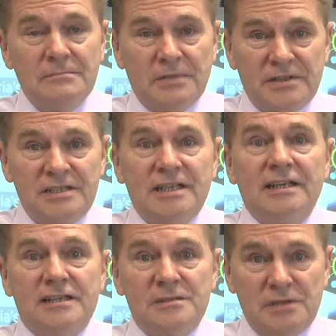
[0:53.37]
but the
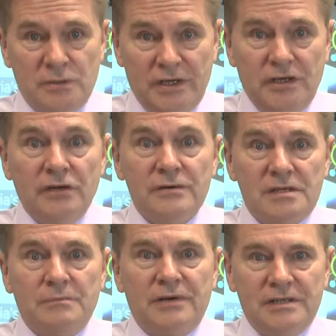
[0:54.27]
deal is between you as
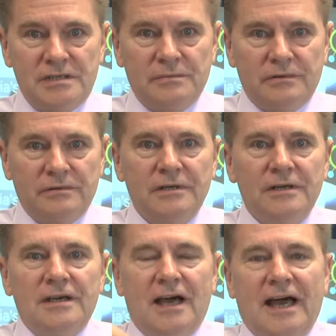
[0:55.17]
the principal
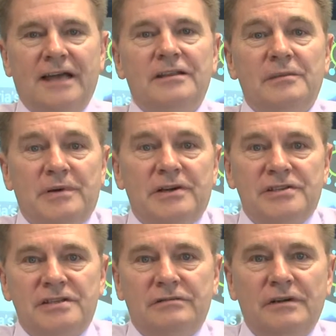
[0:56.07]
and the
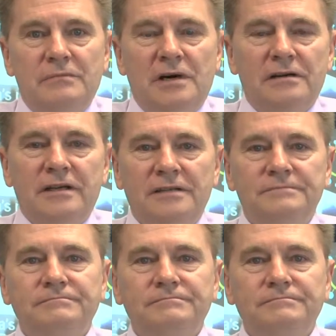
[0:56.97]
purchaser in market.